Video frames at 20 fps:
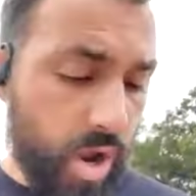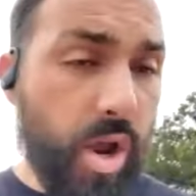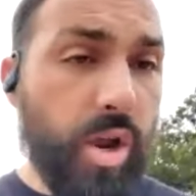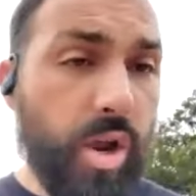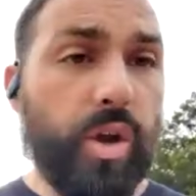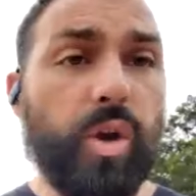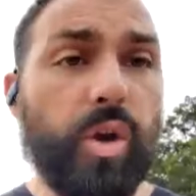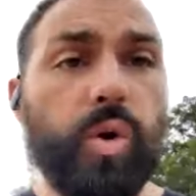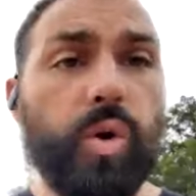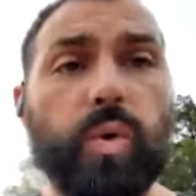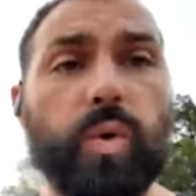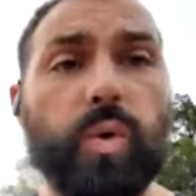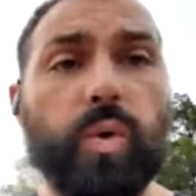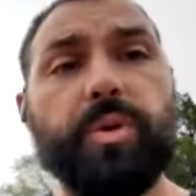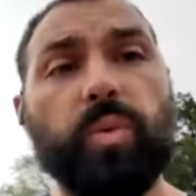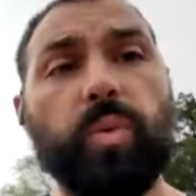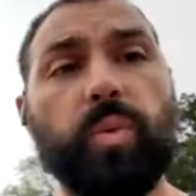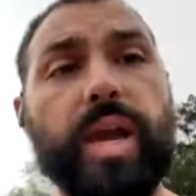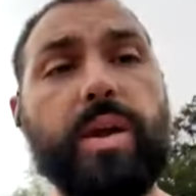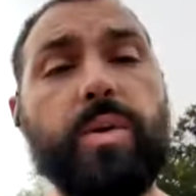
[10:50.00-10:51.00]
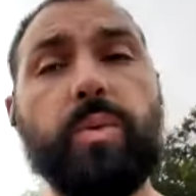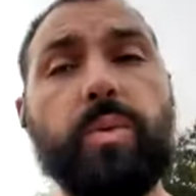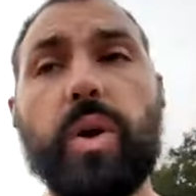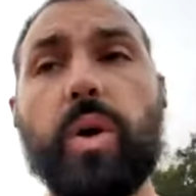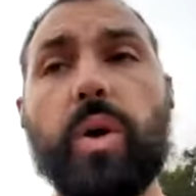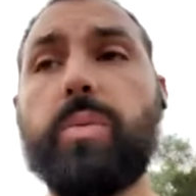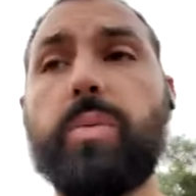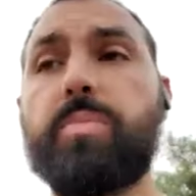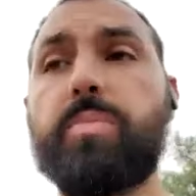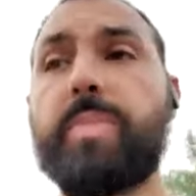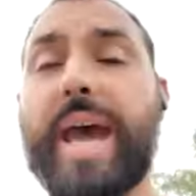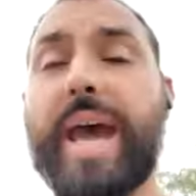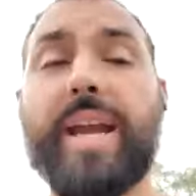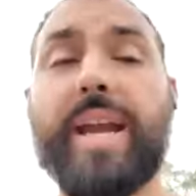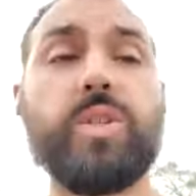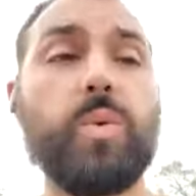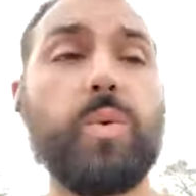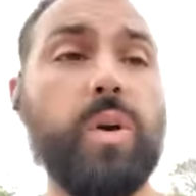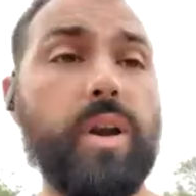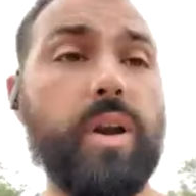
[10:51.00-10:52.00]
Grab your weight. We're going back to
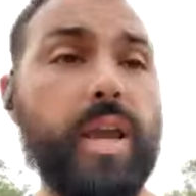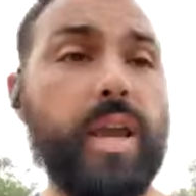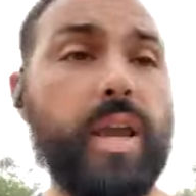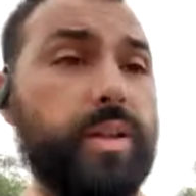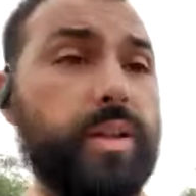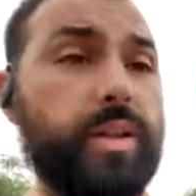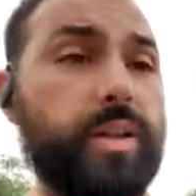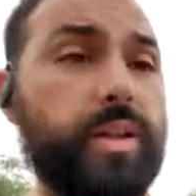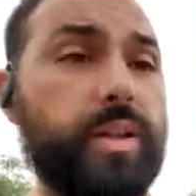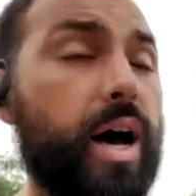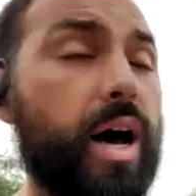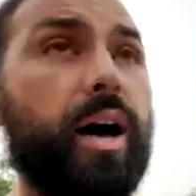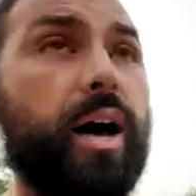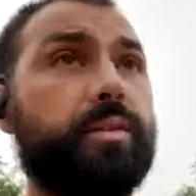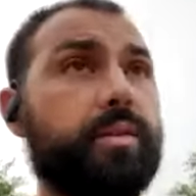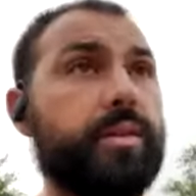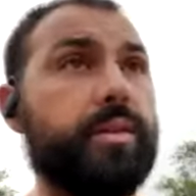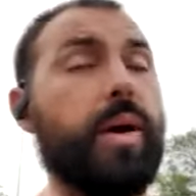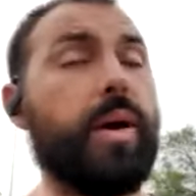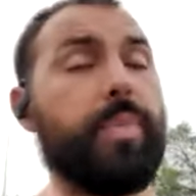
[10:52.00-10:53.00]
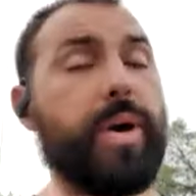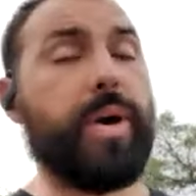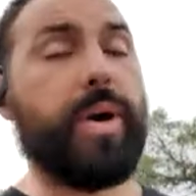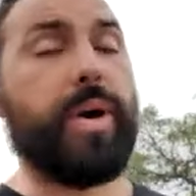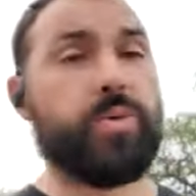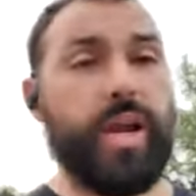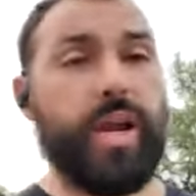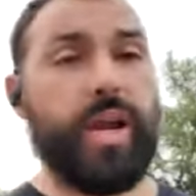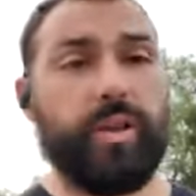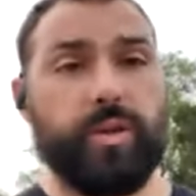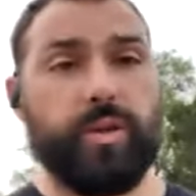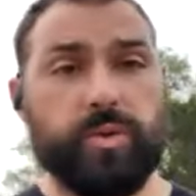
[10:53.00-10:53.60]
our halo. Back to our halos.